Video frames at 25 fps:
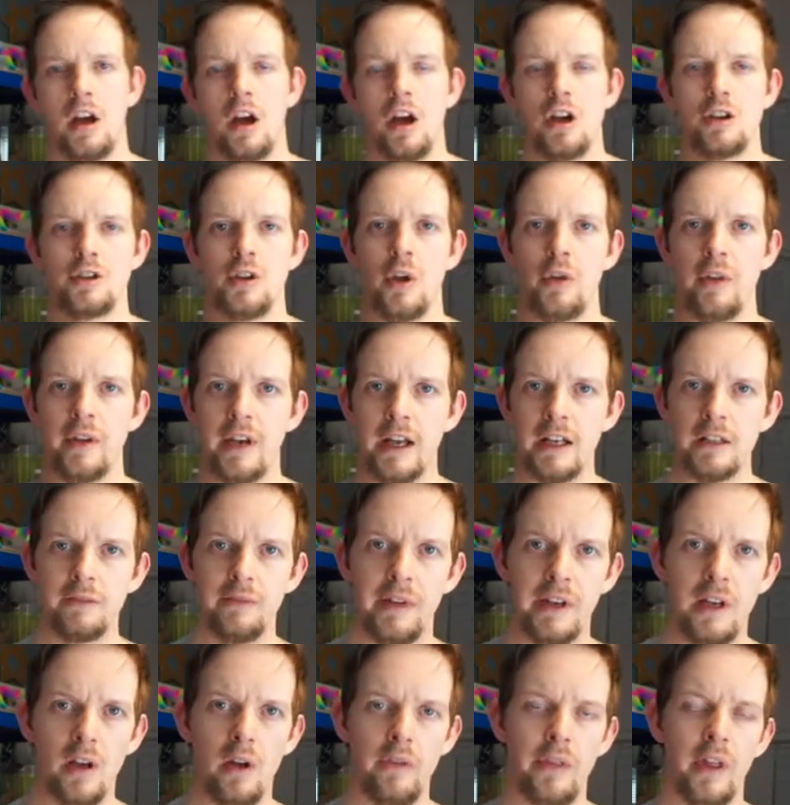So the next
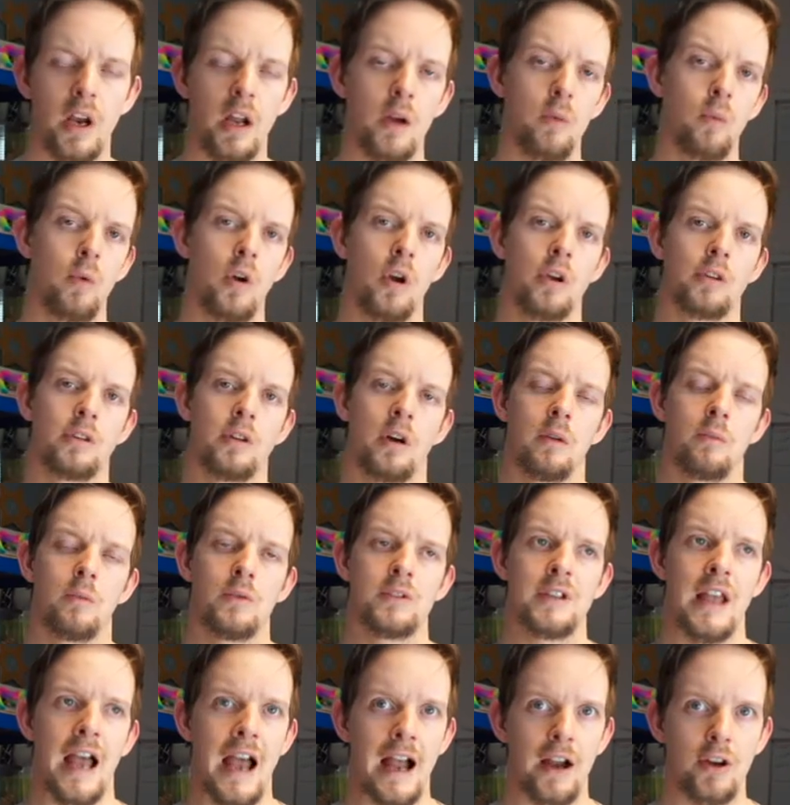video that I worked on
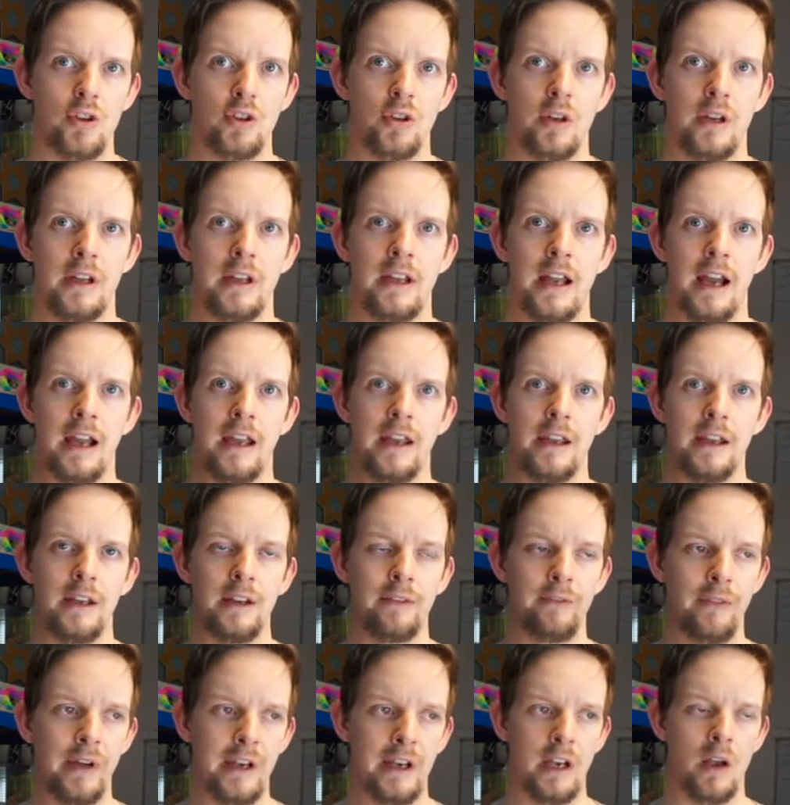was actually
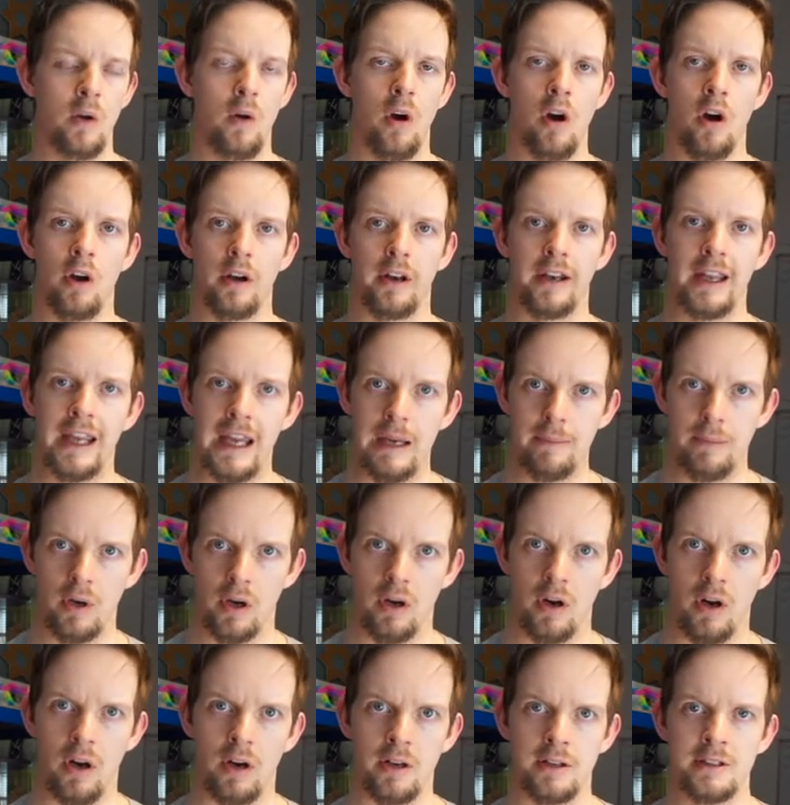a video on keeper
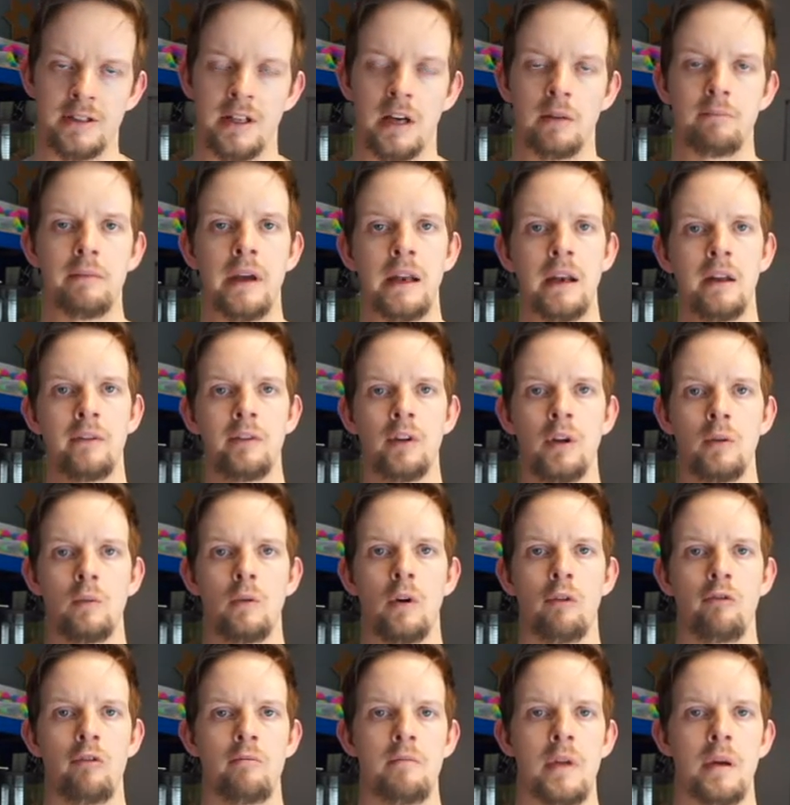cards. Now many of you
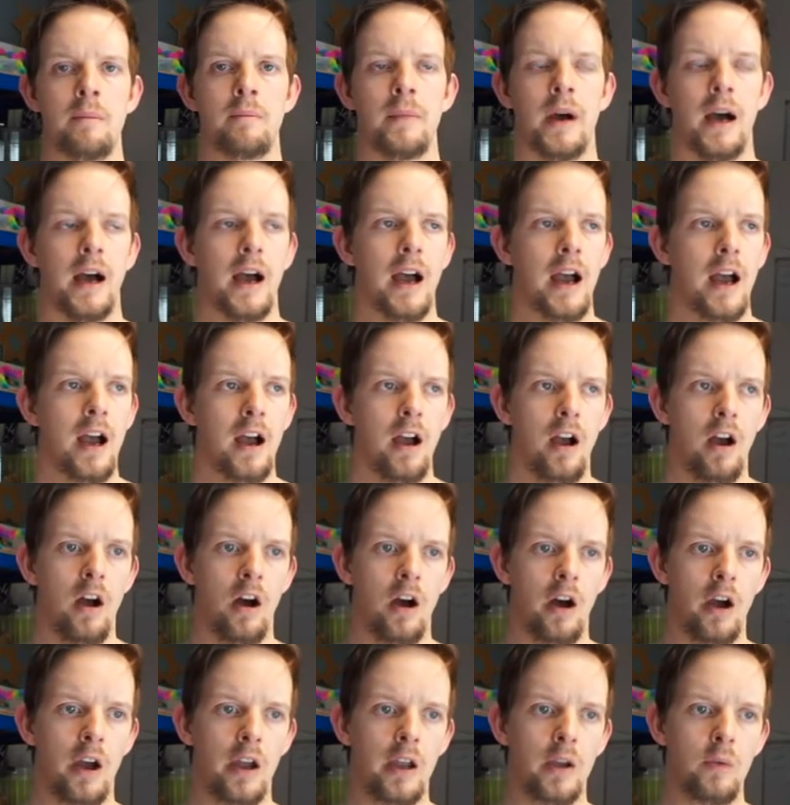will remember
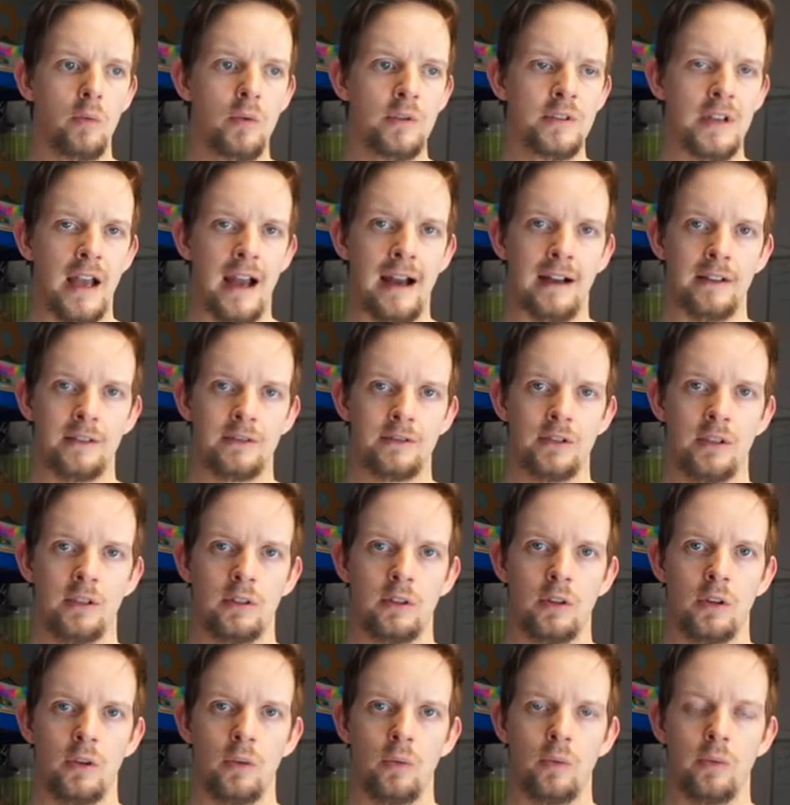I was asked to
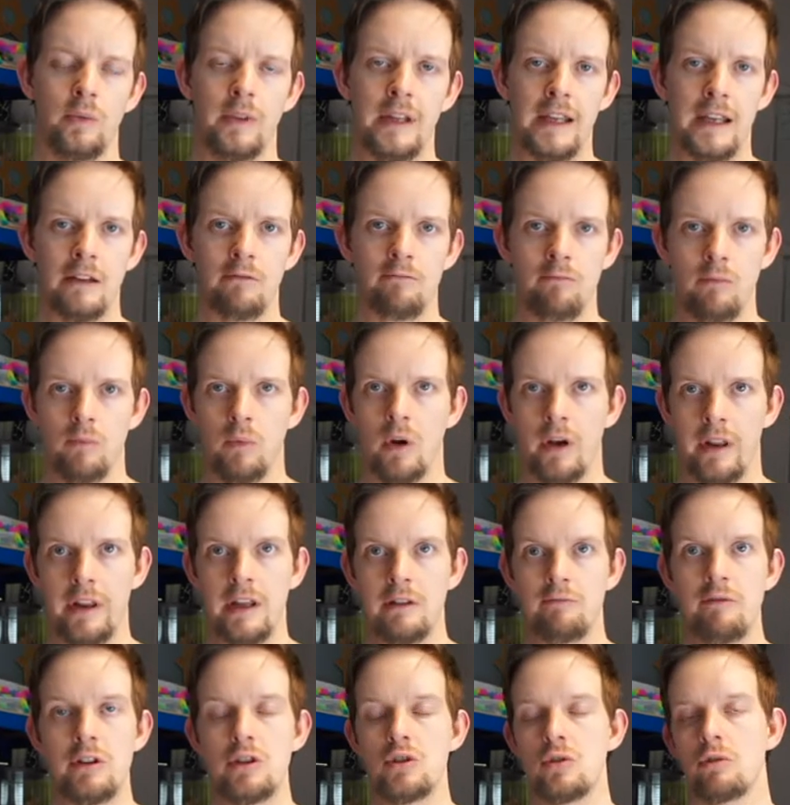do the one of
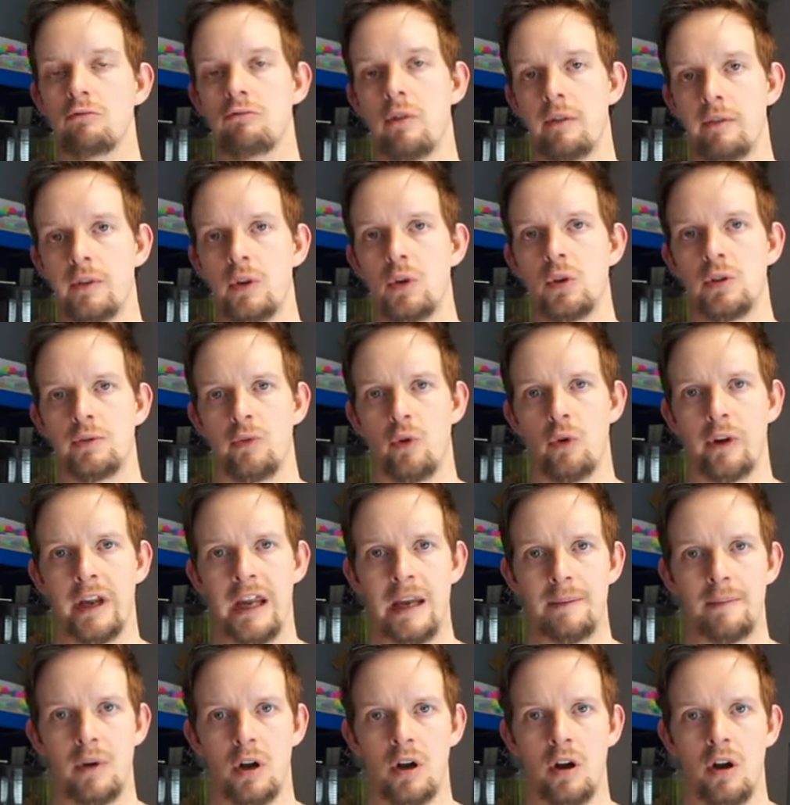the original reviews for
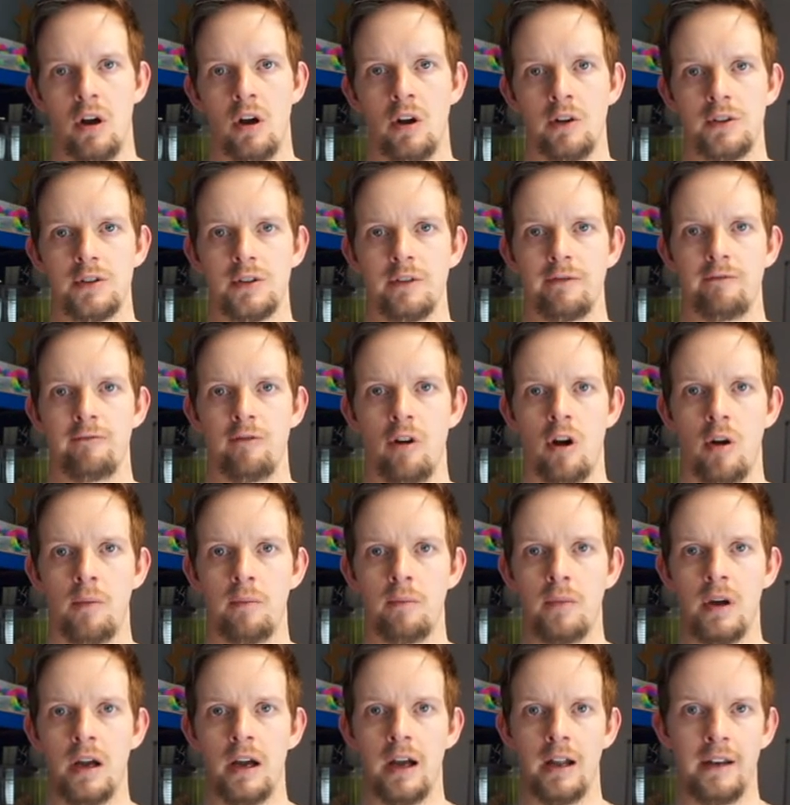keeper cards
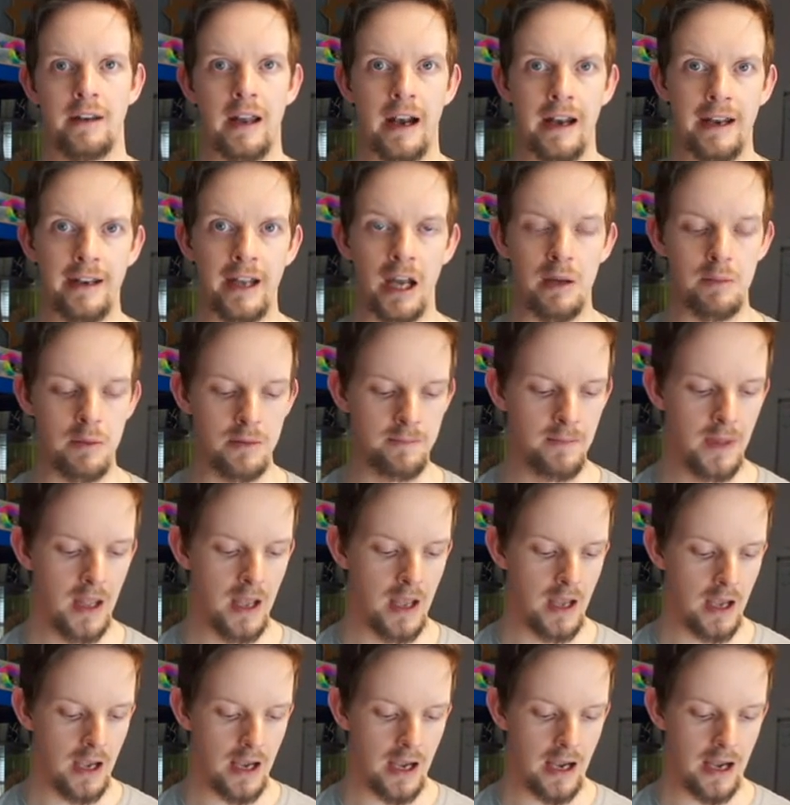from Danny Damon.
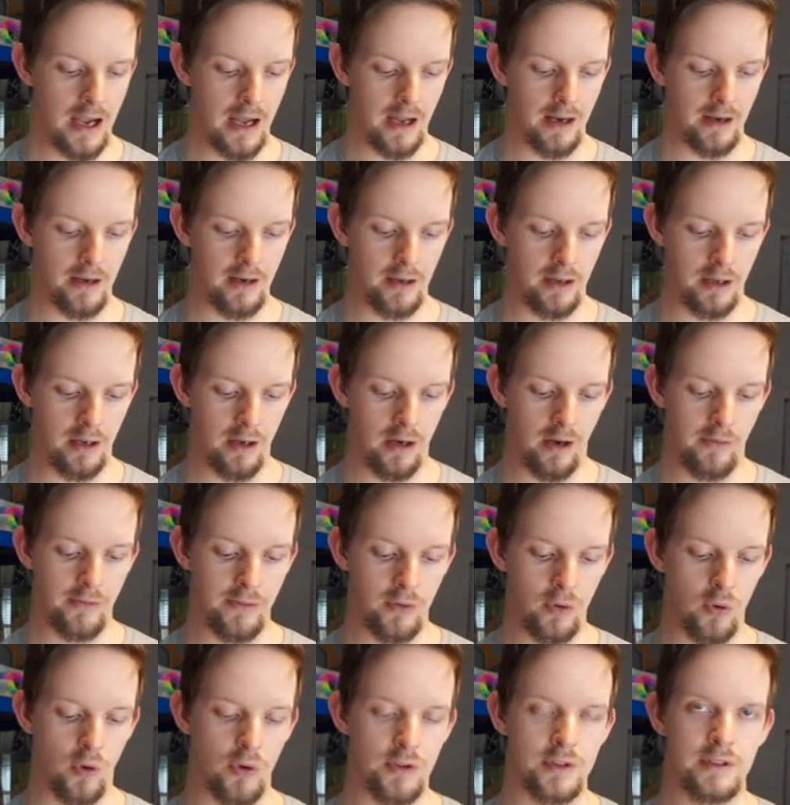And
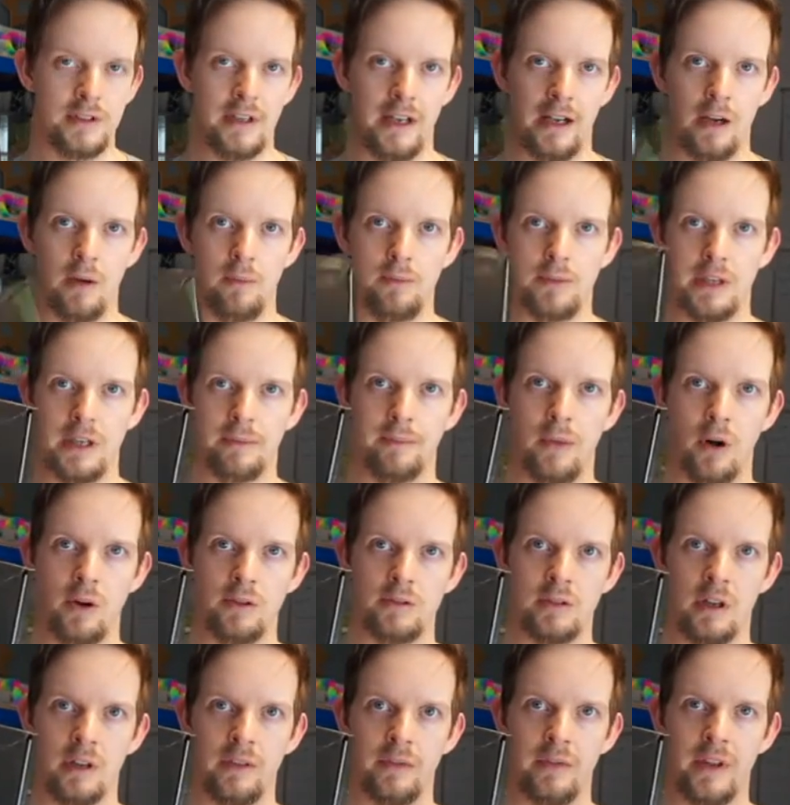of course it comes in a
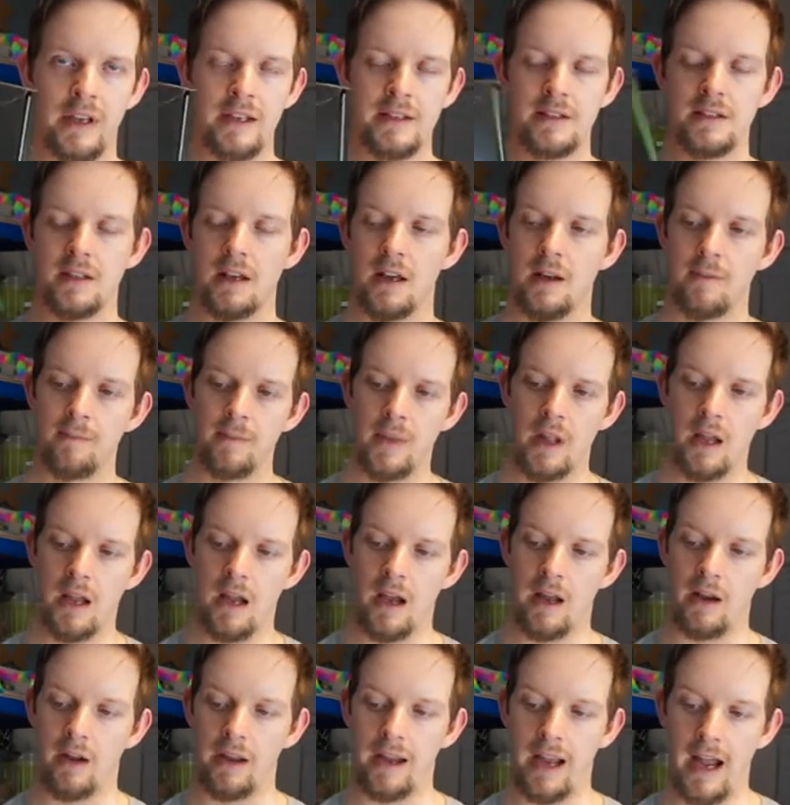box like this.
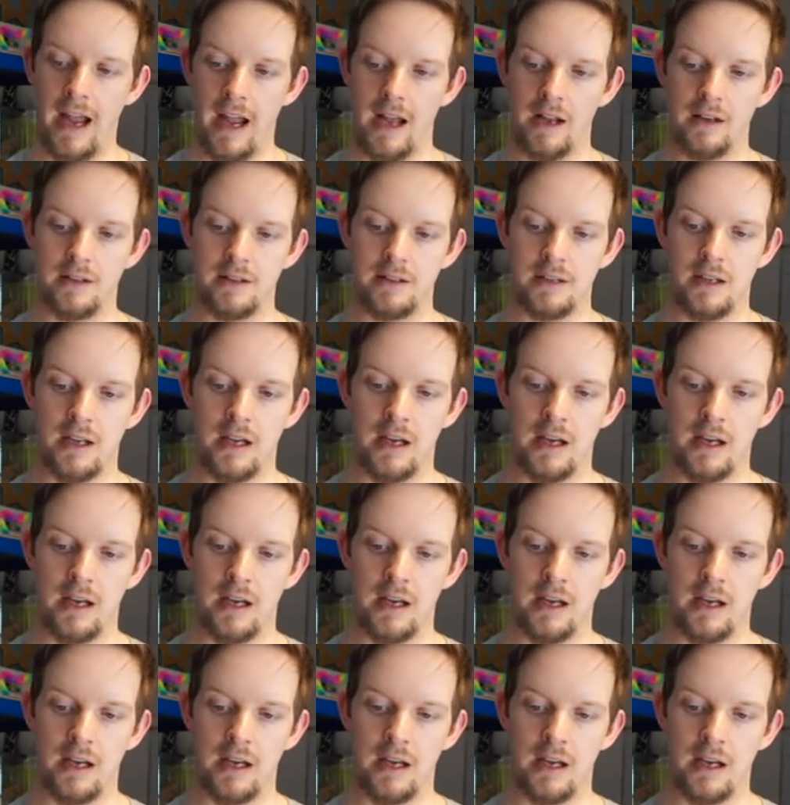And I had